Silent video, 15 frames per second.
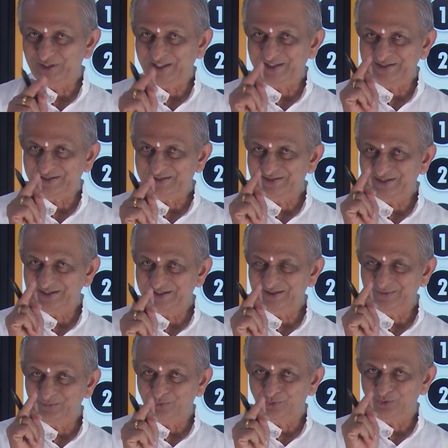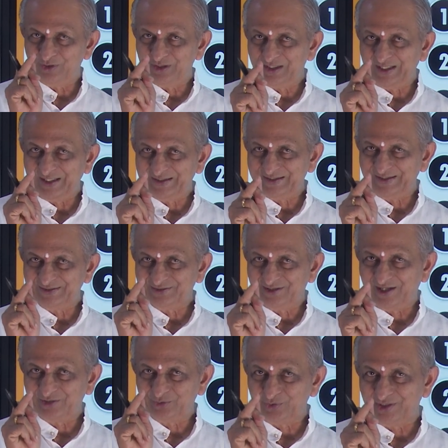that uh, the moonlight is
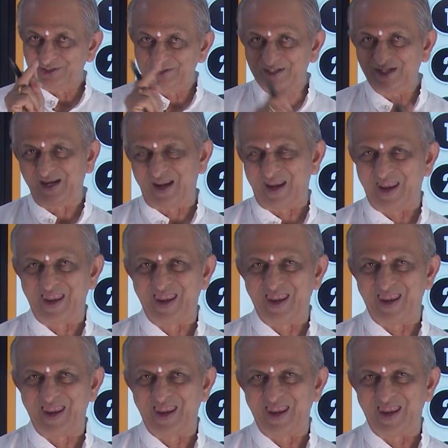not original?